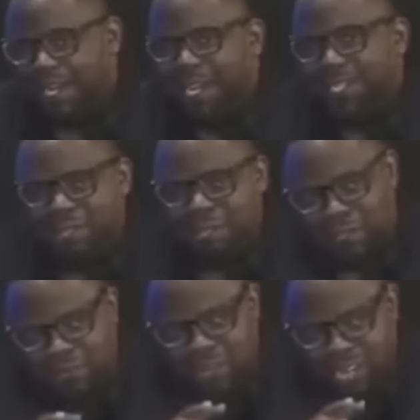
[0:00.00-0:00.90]
that is
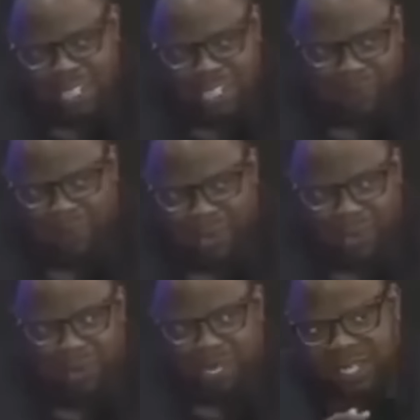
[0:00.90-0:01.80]
also a lesson
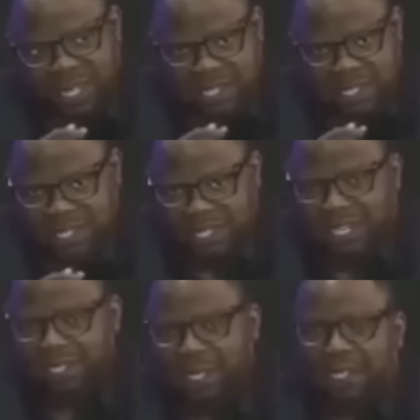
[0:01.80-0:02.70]
for young ministers, in the
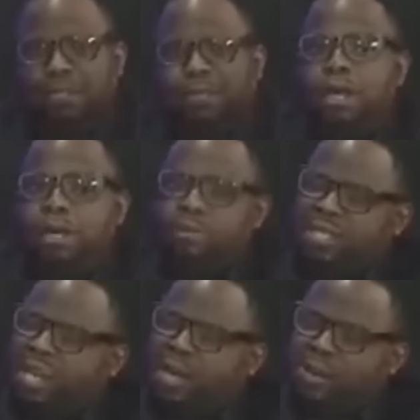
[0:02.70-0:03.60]
sense that
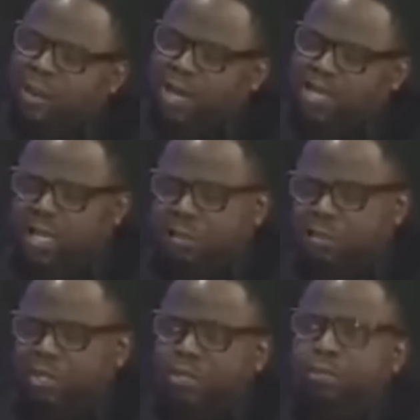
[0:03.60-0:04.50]
see how God has
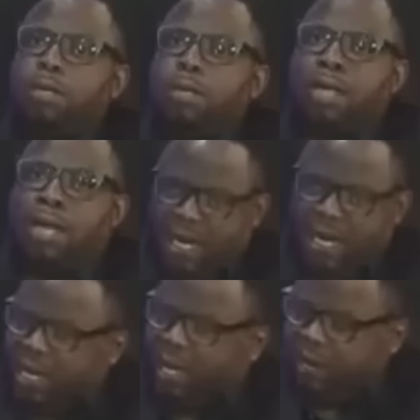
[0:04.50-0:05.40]
helped you,
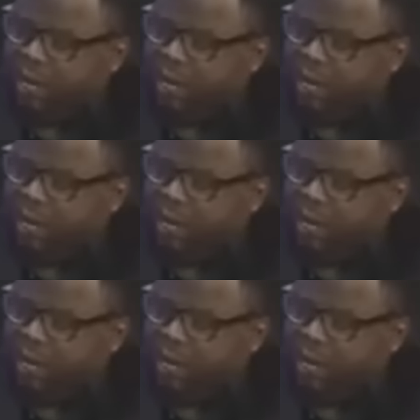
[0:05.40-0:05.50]
and I can